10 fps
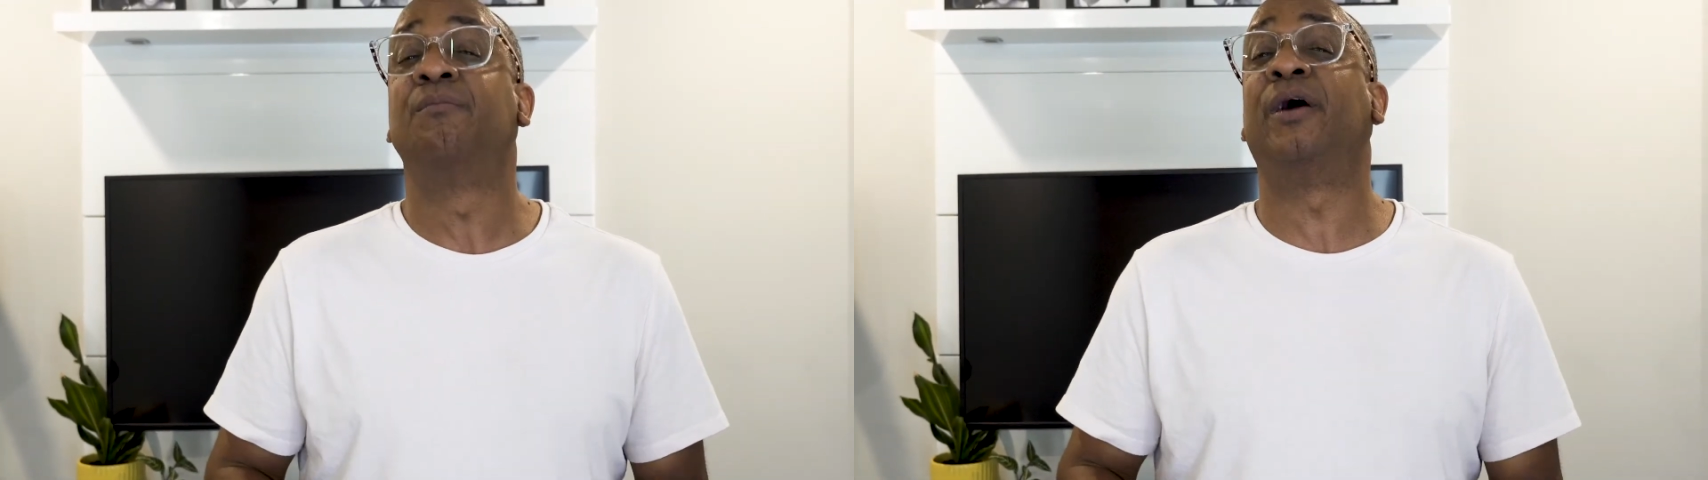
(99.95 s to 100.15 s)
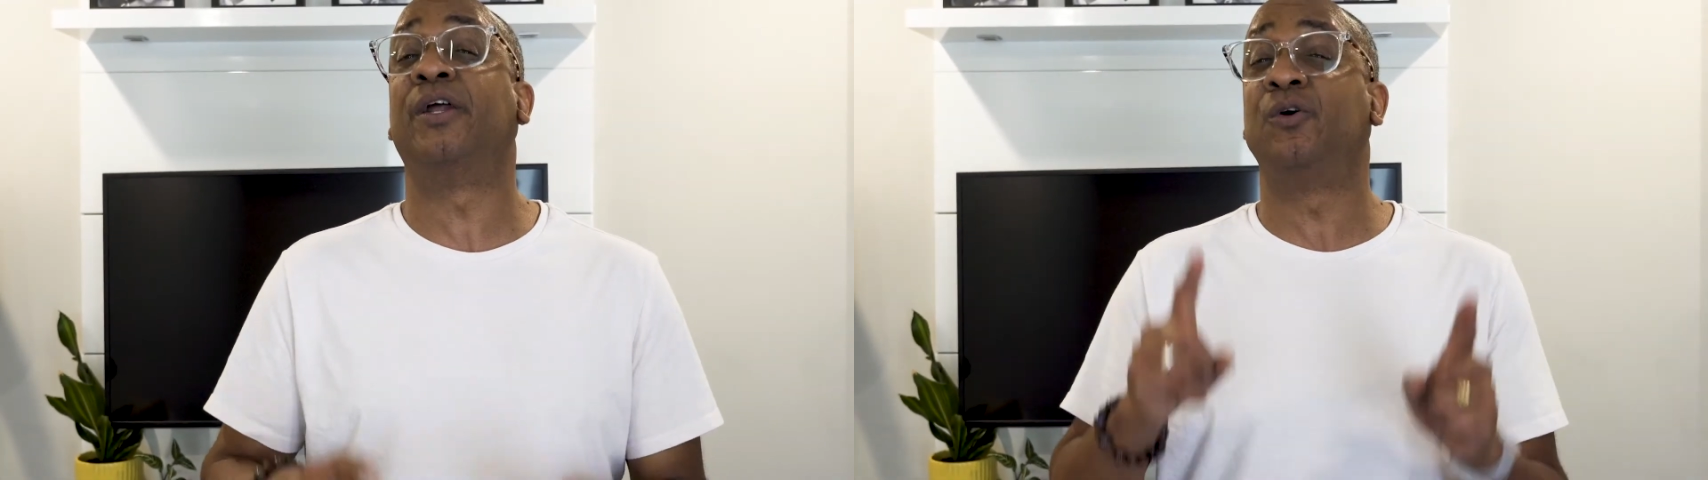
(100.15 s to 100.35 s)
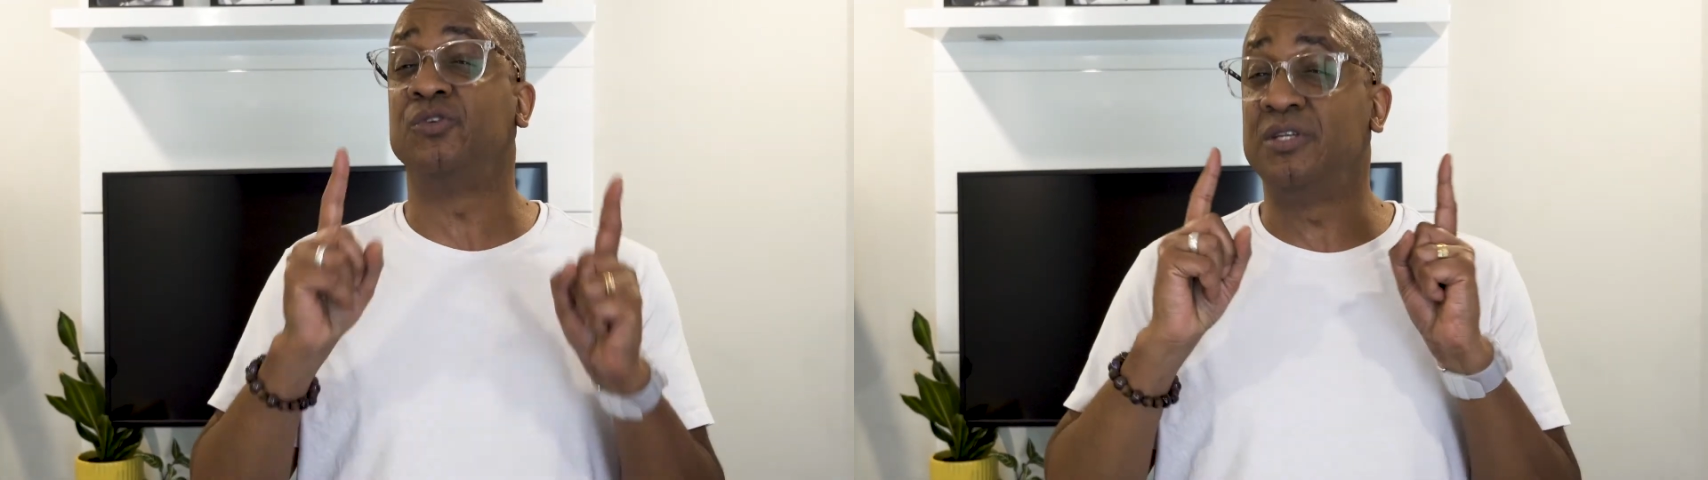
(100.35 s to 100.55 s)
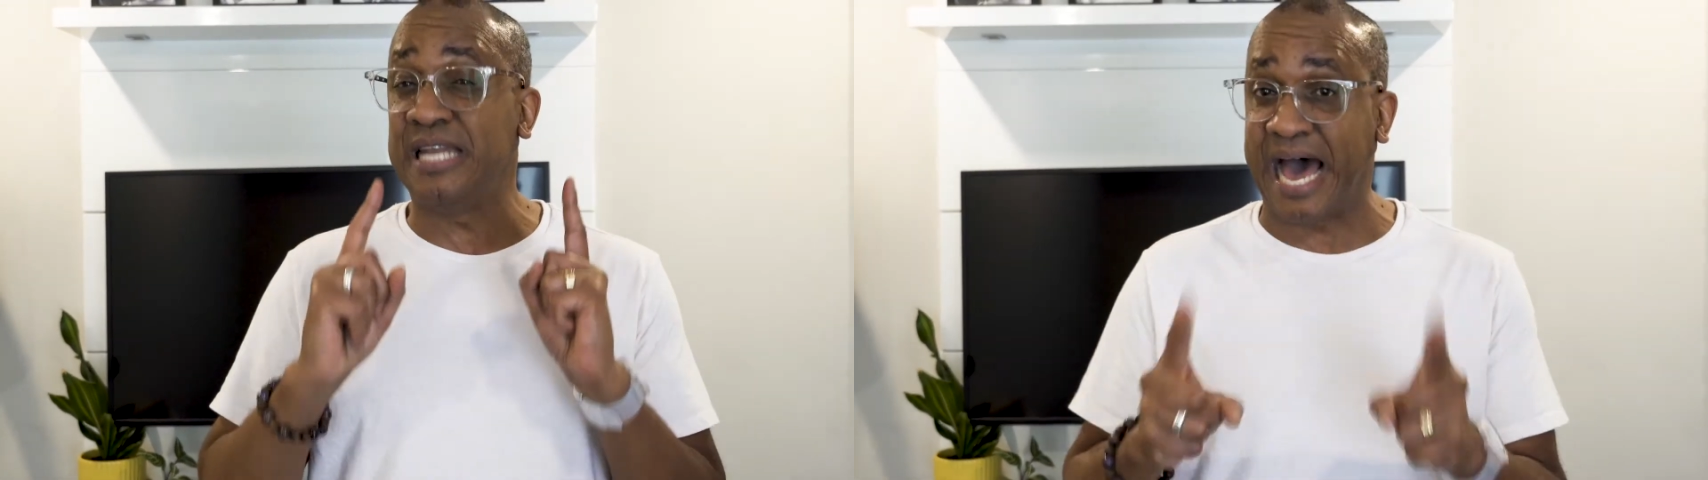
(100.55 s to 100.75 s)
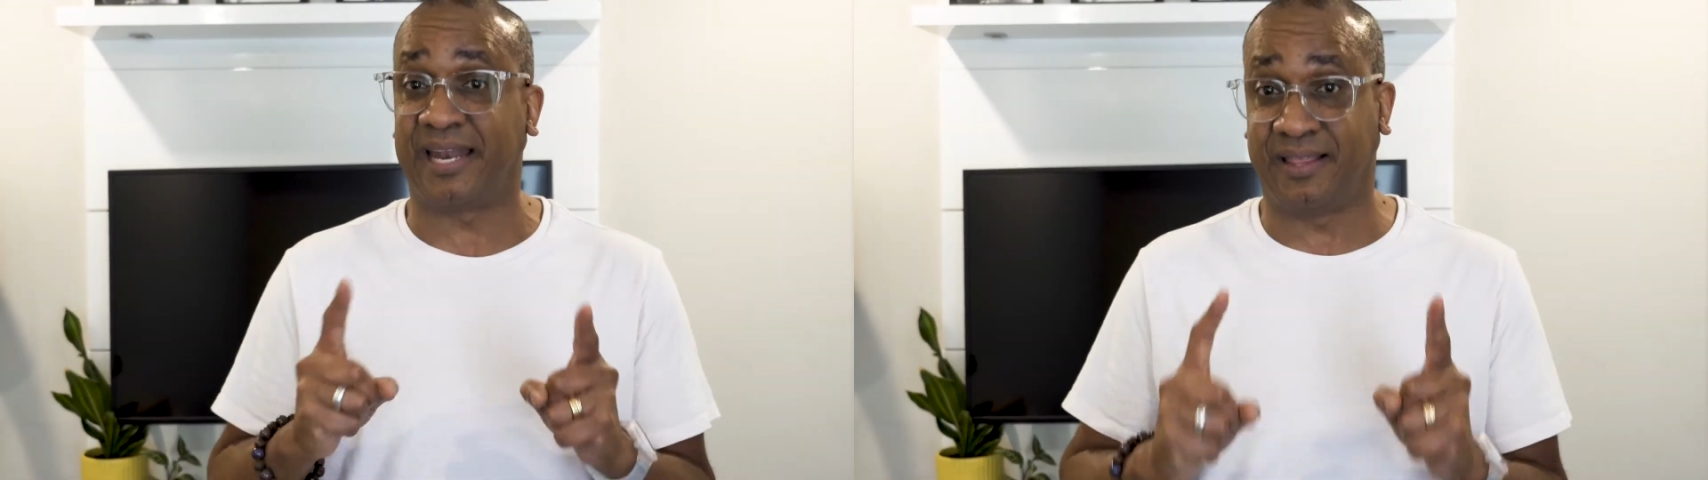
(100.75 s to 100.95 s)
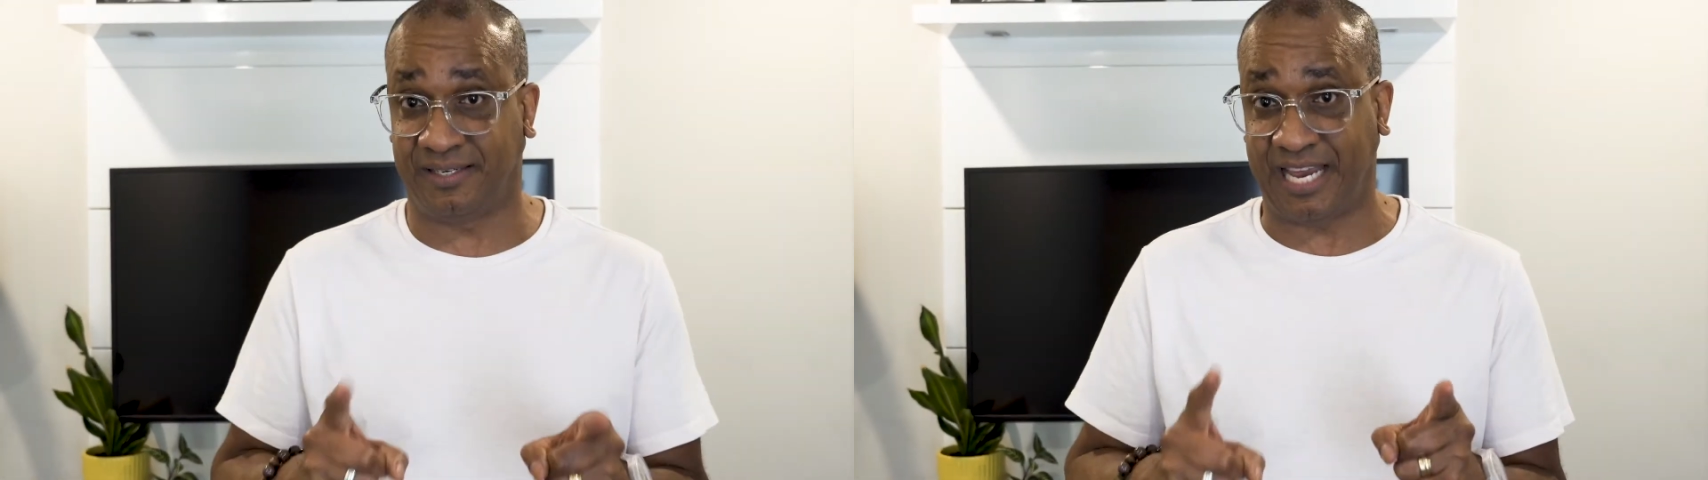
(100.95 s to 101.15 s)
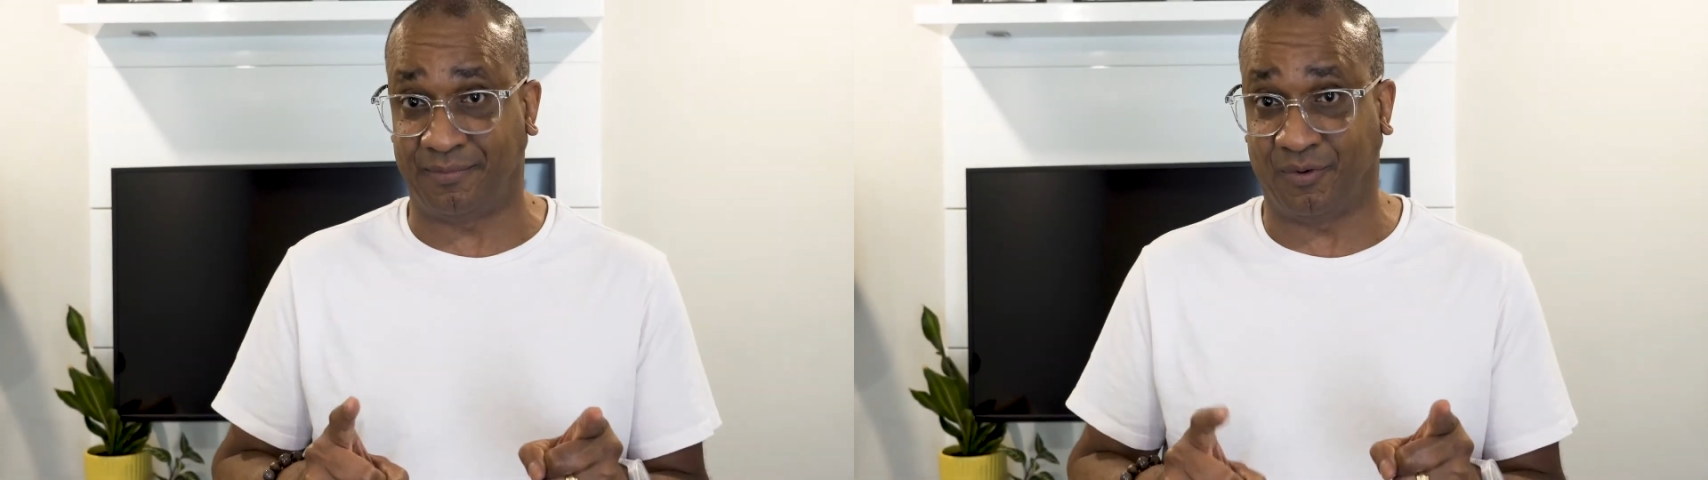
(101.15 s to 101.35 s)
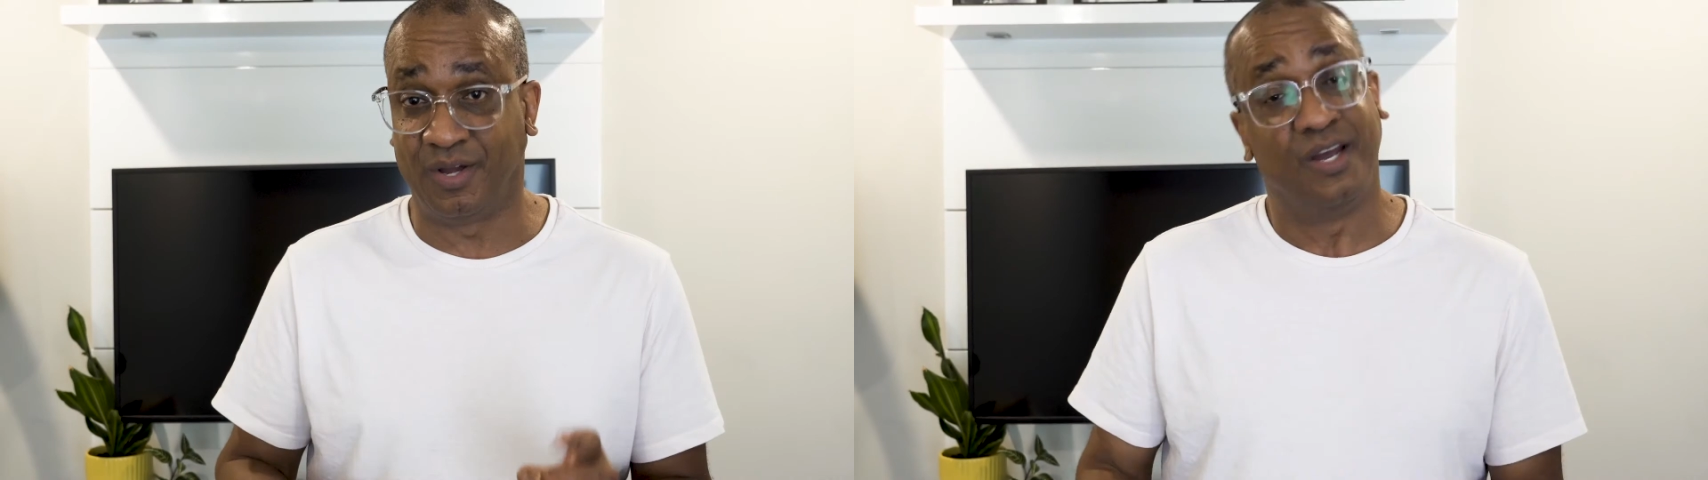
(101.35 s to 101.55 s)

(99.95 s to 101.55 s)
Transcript: but who's not at the table.